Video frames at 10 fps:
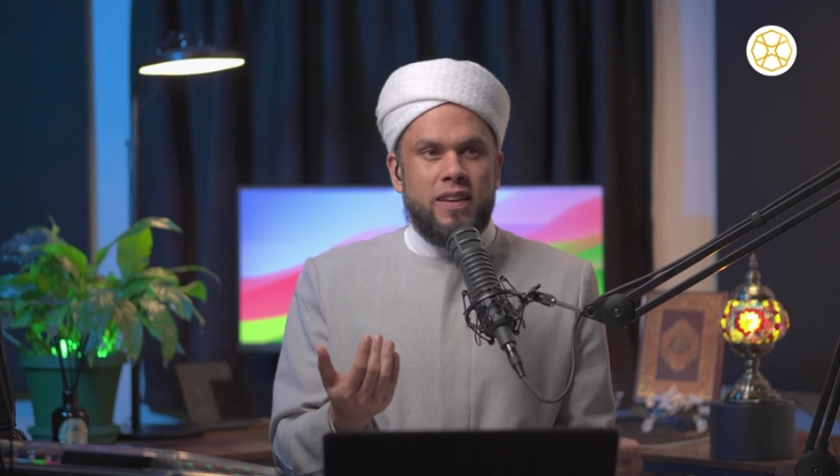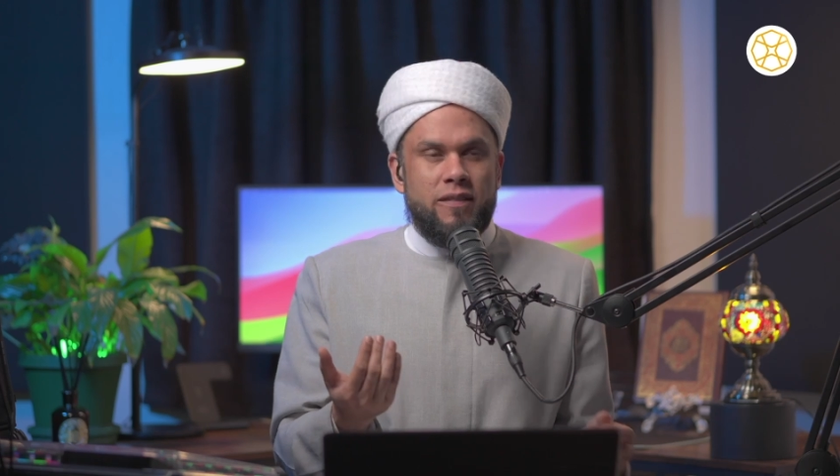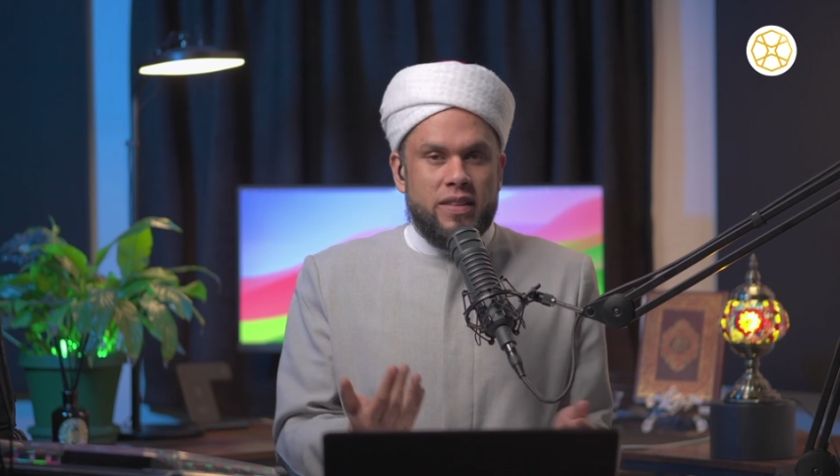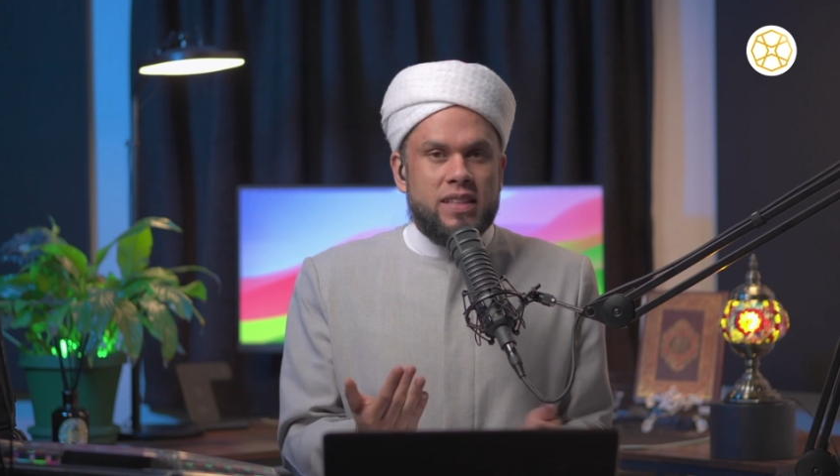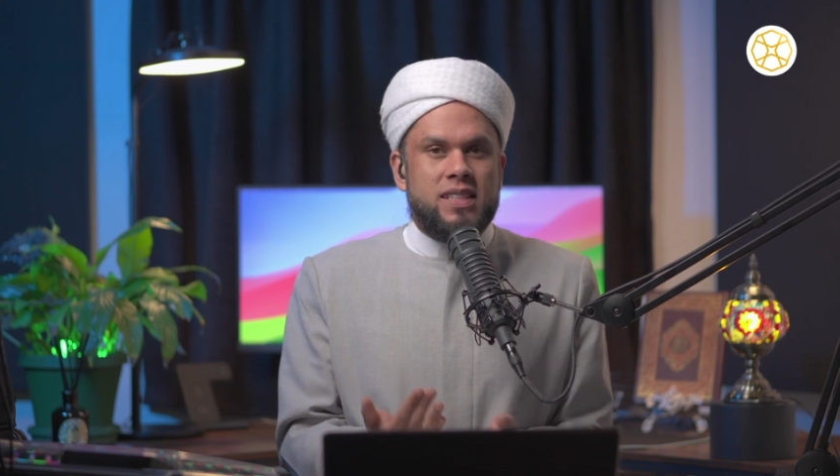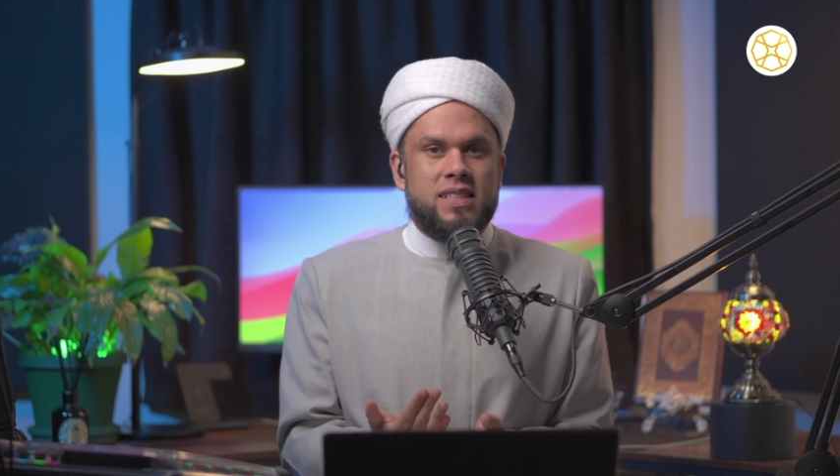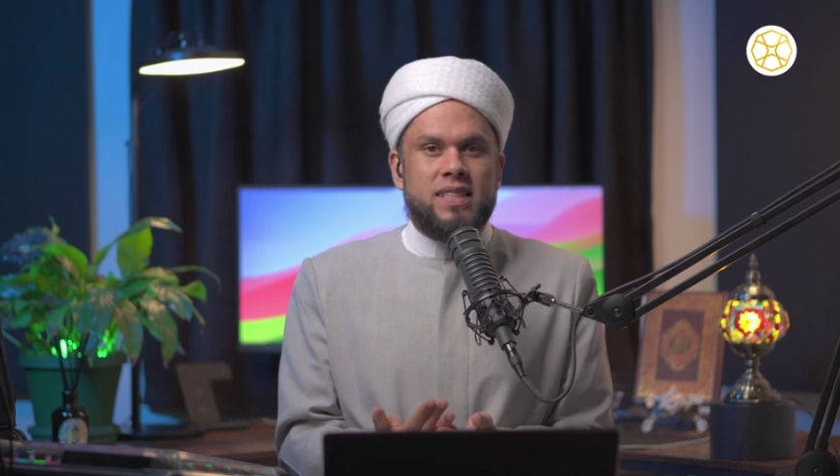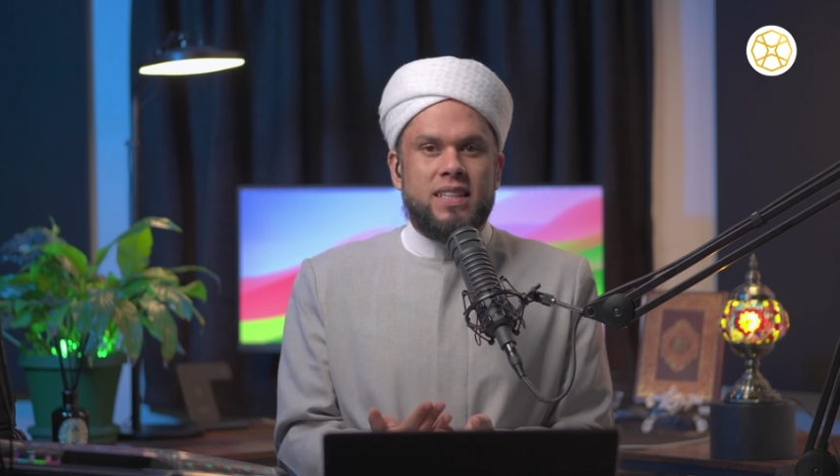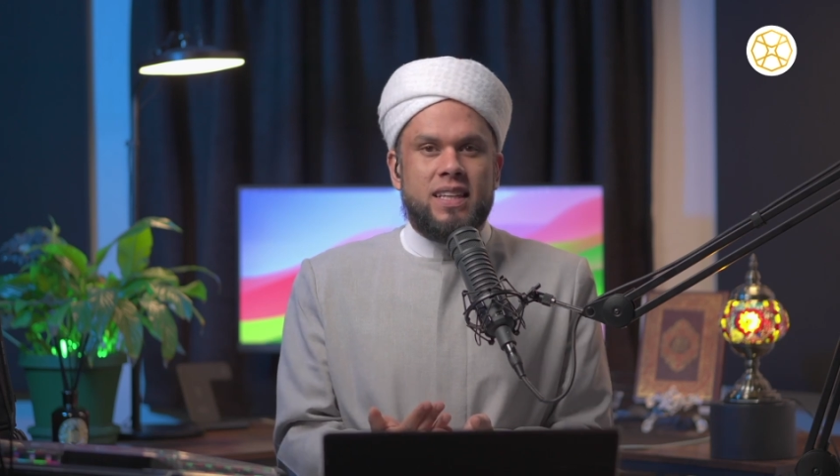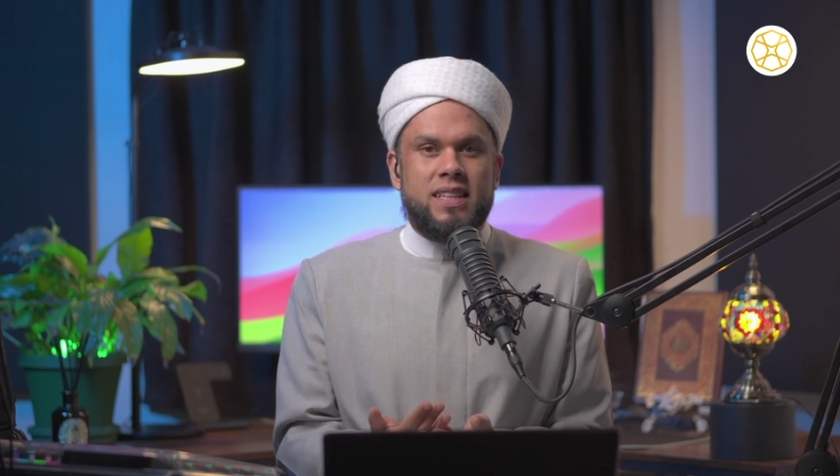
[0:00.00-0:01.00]
If this
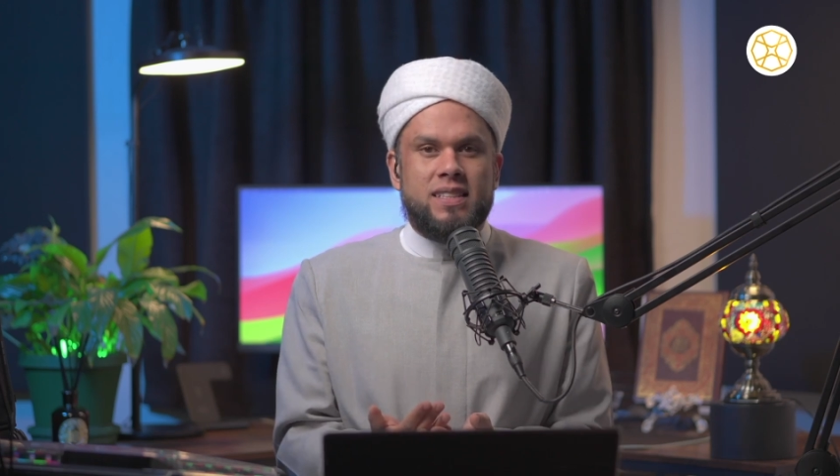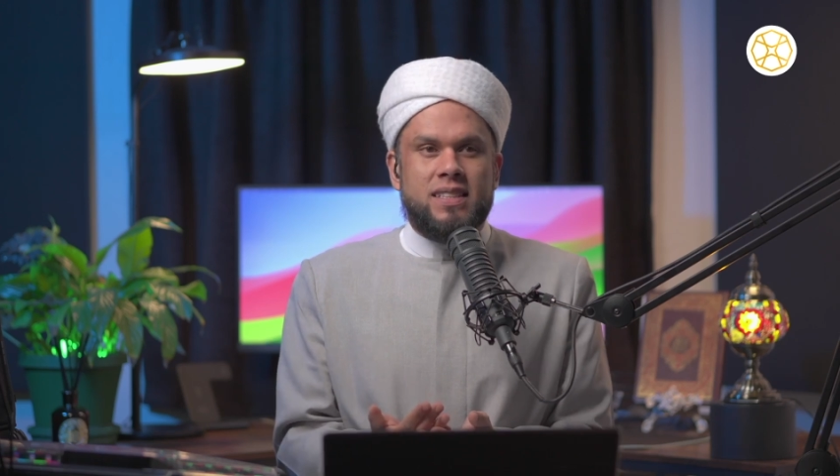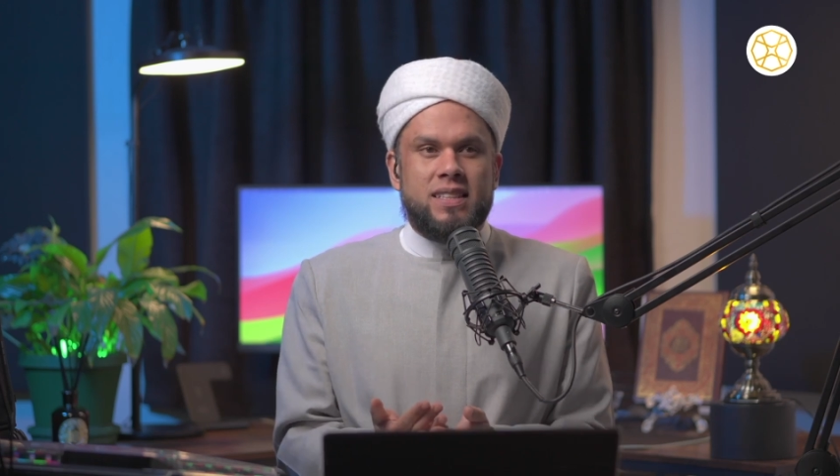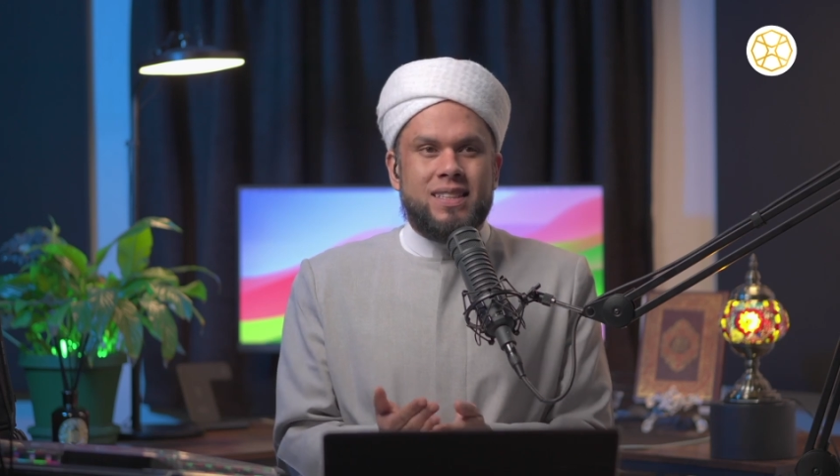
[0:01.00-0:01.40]
is the case,